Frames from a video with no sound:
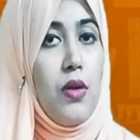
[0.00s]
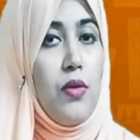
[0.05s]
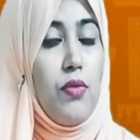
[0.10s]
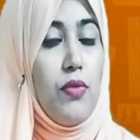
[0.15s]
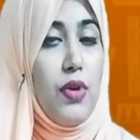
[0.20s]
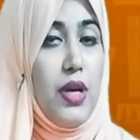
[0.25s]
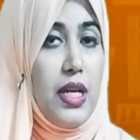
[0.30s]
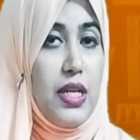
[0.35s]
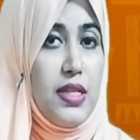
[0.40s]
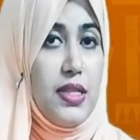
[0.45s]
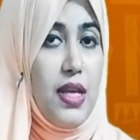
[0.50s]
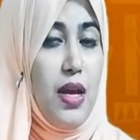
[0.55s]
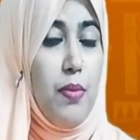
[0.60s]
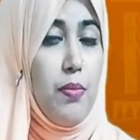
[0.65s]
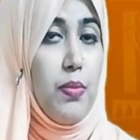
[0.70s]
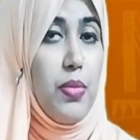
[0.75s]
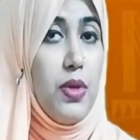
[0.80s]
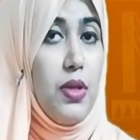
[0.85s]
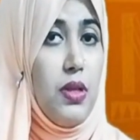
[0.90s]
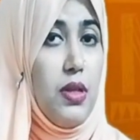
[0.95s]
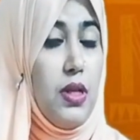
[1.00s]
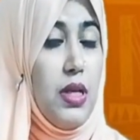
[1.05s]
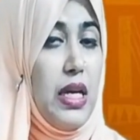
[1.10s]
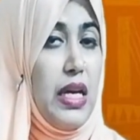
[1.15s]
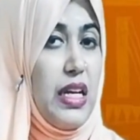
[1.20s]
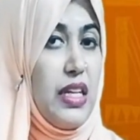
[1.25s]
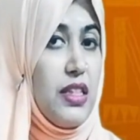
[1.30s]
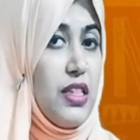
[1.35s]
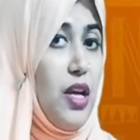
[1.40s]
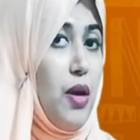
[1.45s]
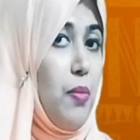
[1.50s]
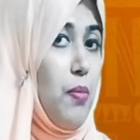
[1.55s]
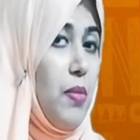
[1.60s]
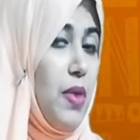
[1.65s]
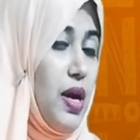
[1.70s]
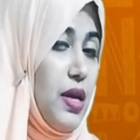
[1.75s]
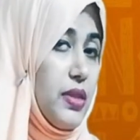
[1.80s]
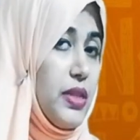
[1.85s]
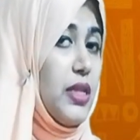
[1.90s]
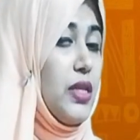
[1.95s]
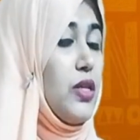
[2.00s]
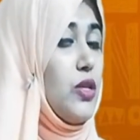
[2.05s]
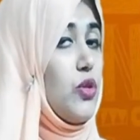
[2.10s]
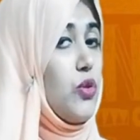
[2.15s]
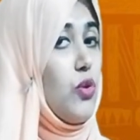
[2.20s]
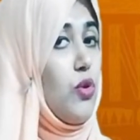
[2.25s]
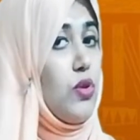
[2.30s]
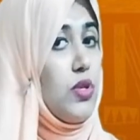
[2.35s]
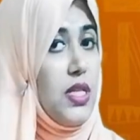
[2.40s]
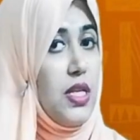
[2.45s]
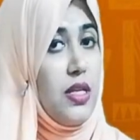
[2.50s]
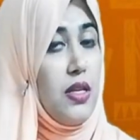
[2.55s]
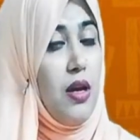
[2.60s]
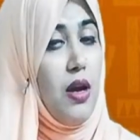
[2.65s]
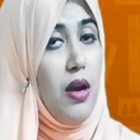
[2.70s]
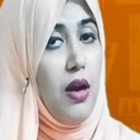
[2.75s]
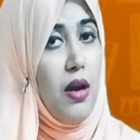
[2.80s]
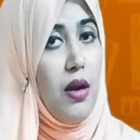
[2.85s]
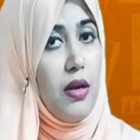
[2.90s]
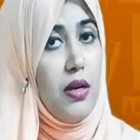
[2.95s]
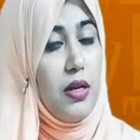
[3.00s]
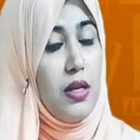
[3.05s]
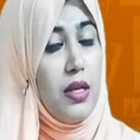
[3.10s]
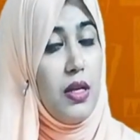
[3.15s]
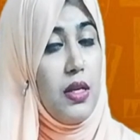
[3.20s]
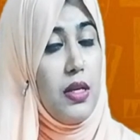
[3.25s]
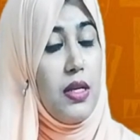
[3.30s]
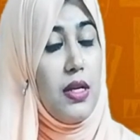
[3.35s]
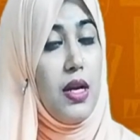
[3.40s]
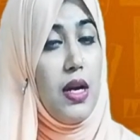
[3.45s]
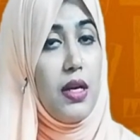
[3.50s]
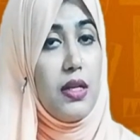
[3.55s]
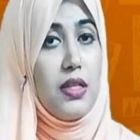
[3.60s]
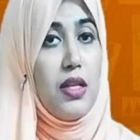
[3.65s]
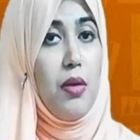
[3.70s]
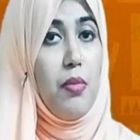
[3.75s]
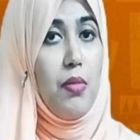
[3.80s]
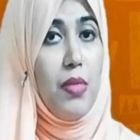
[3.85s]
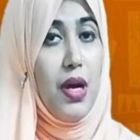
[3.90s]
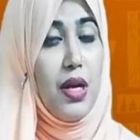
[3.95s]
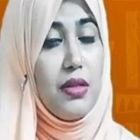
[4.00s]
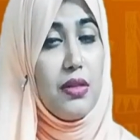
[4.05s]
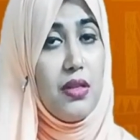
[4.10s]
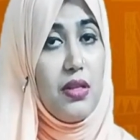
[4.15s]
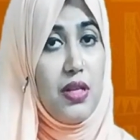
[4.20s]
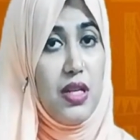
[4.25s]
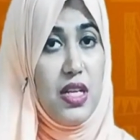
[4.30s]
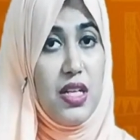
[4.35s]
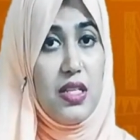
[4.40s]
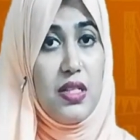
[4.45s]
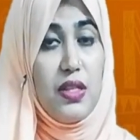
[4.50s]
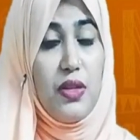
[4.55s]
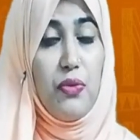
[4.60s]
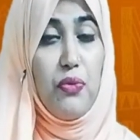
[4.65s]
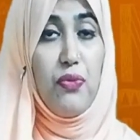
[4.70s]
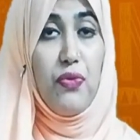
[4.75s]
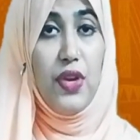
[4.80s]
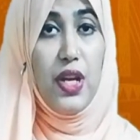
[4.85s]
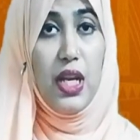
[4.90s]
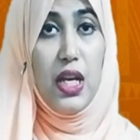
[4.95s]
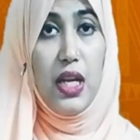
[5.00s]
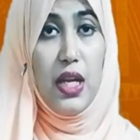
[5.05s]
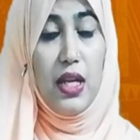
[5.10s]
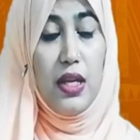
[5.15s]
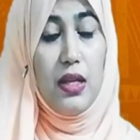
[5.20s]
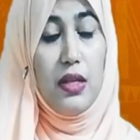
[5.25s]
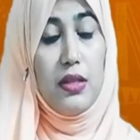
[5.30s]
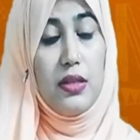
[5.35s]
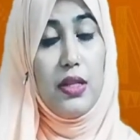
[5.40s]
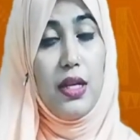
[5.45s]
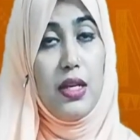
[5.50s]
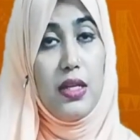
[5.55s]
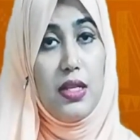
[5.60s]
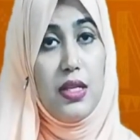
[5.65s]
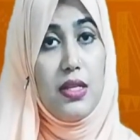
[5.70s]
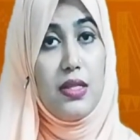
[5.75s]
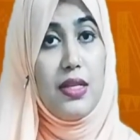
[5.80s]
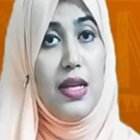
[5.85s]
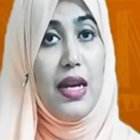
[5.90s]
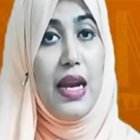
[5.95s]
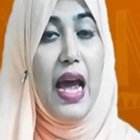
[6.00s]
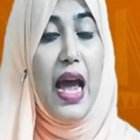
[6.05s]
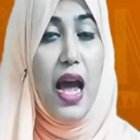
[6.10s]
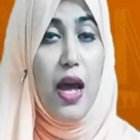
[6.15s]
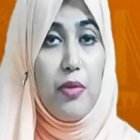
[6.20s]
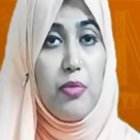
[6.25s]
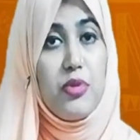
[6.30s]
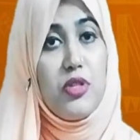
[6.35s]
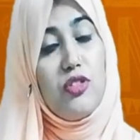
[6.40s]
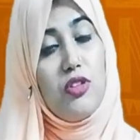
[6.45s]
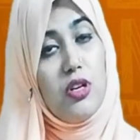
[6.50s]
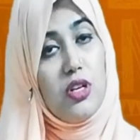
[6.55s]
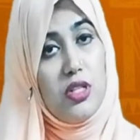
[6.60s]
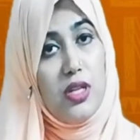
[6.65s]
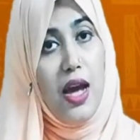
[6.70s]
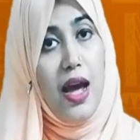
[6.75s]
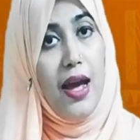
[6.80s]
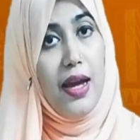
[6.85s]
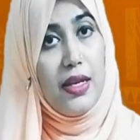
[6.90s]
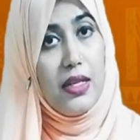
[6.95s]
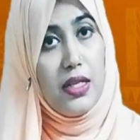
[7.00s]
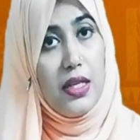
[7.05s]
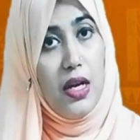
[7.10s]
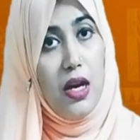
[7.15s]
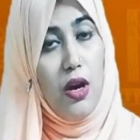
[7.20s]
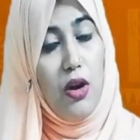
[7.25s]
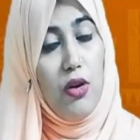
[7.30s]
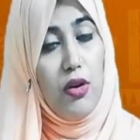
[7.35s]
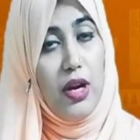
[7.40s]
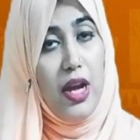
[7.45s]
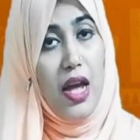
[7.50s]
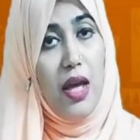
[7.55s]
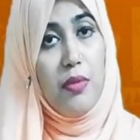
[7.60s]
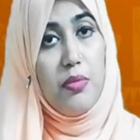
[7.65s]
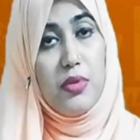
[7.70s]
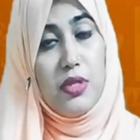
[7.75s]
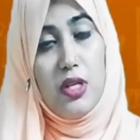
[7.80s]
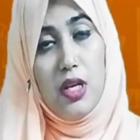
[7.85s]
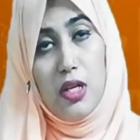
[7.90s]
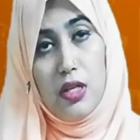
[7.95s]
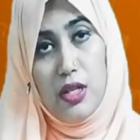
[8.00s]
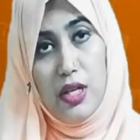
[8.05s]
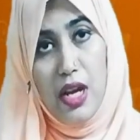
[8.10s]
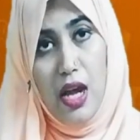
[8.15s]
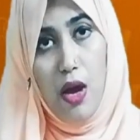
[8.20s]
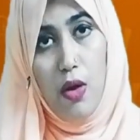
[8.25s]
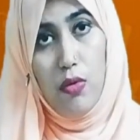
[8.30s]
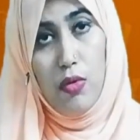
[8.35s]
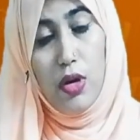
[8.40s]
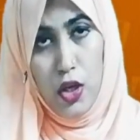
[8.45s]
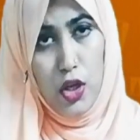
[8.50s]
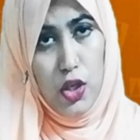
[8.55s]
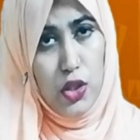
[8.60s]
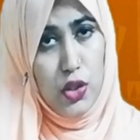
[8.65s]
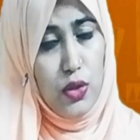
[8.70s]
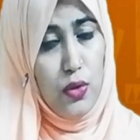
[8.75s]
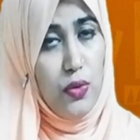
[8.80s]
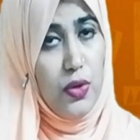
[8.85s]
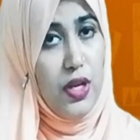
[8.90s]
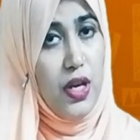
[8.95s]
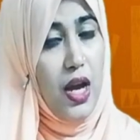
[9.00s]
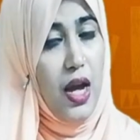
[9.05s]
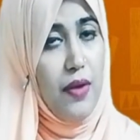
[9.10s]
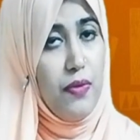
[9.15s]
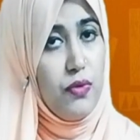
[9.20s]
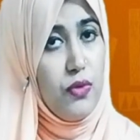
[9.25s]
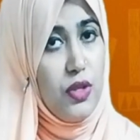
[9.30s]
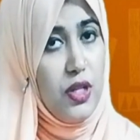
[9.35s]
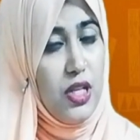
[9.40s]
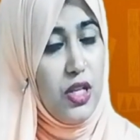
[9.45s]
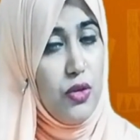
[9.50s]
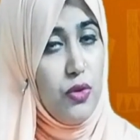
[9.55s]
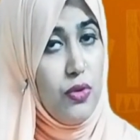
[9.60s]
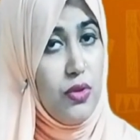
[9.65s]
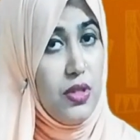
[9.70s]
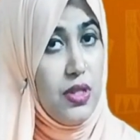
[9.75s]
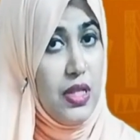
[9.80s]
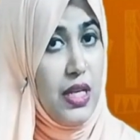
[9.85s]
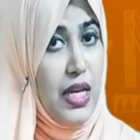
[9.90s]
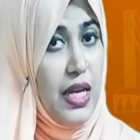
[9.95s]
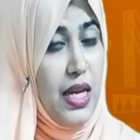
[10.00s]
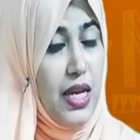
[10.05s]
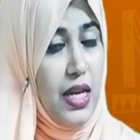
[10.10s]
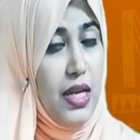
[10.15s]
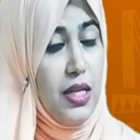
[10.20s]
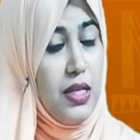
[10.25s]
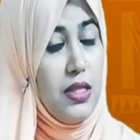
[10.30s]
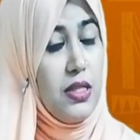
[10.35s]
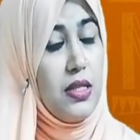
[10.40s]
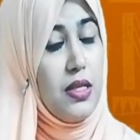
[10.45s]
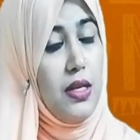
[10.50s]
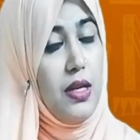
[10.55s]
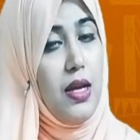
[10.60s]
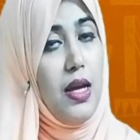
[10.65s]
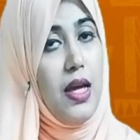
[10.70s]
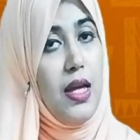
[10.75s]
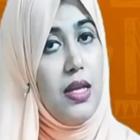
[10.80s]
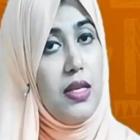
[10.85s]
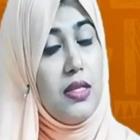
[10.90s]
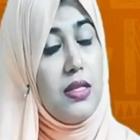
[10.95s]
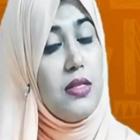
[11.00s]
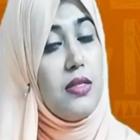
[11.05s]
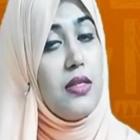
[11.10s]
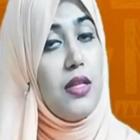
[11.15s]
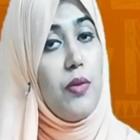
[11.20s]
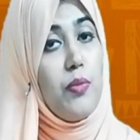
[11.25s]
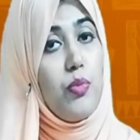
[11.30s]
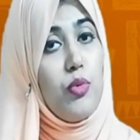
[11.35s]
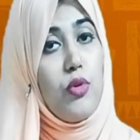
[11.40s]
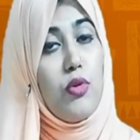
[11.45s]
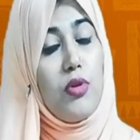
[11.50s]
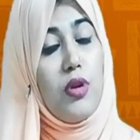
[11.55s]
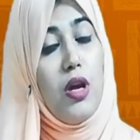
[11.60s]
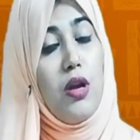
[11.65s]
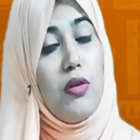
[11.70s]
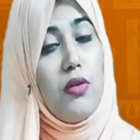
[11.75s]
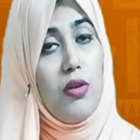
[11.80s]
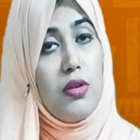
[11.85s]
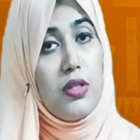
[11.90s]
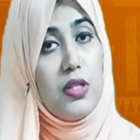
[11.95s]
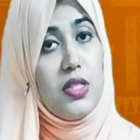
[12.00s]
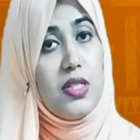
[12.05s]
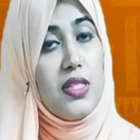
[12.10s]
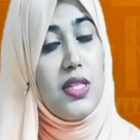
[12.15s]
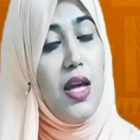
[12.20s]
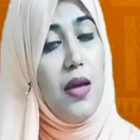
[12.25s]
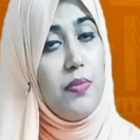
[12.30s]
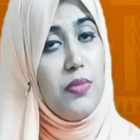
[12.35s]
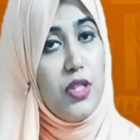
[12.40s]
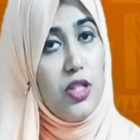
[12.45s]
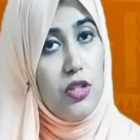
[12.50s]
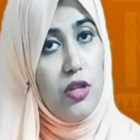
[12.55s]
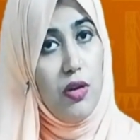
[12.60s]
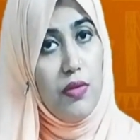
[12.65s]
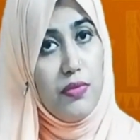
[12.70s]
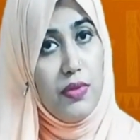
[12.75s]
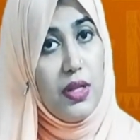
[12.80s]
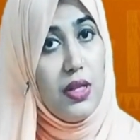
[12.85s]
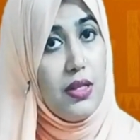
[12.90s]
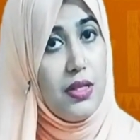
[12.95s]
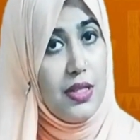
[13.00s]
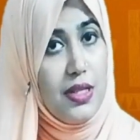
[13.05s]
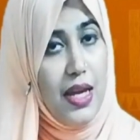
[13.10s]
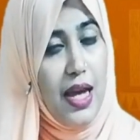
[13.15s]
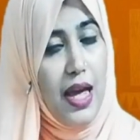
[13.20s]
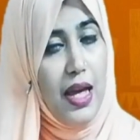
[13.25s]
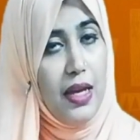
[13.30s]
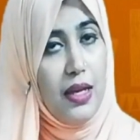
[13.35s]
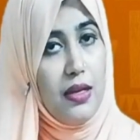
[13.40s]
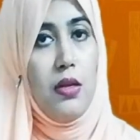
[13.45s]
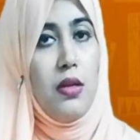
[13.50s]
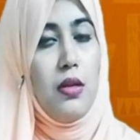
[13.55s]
For example, the mother rose in her. Here the mother is the feeling, that is an abstract idea or abstract noun. So we have to use it as the pronoun or the subject of the tag.